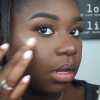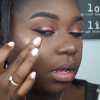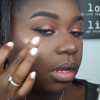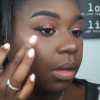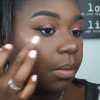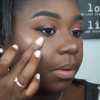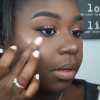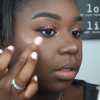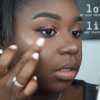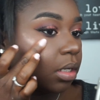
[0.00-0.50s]

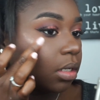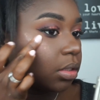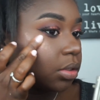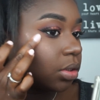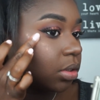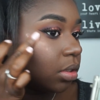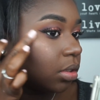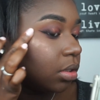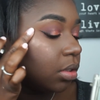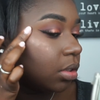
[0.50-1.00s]
I'm
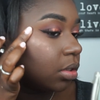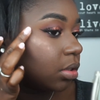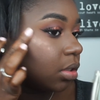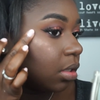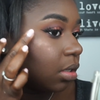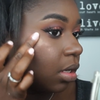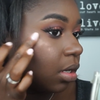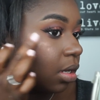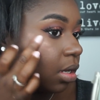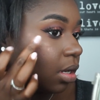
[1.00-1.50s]

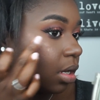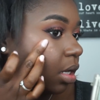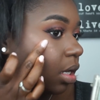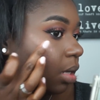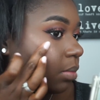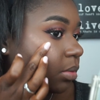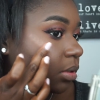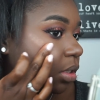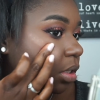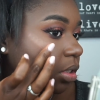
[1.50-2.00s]

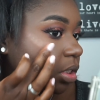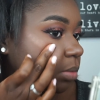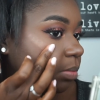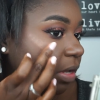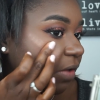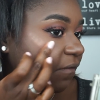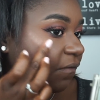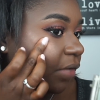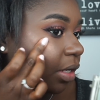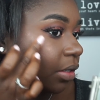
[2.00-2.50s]
just gonna use
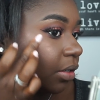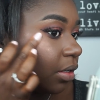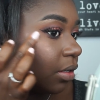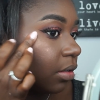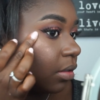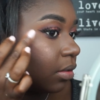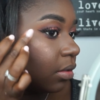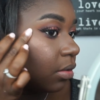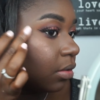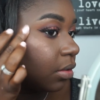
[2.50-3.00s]
my
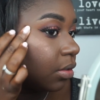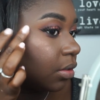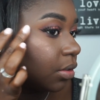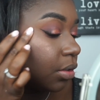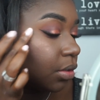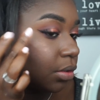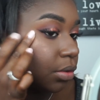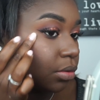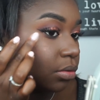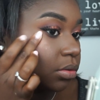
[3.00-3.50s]
finger
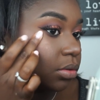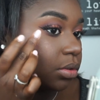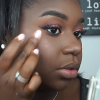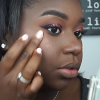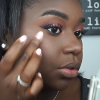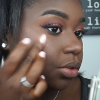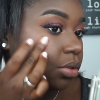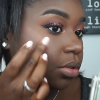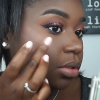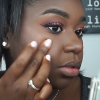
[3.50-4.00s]

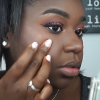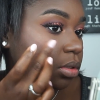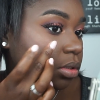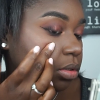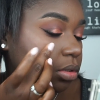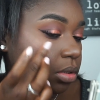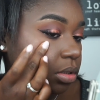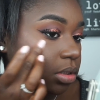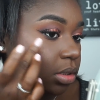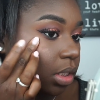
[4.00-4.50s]
to do this
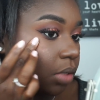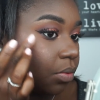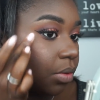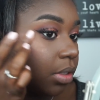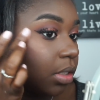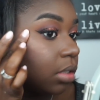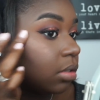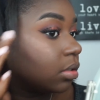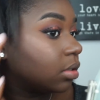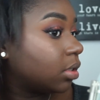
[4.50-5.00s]
just to see
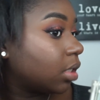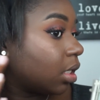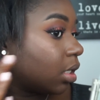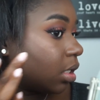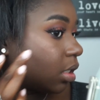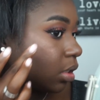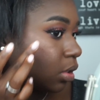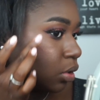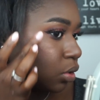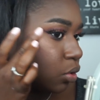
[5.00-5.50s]
what it
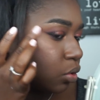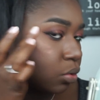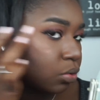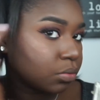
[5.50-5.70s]
does.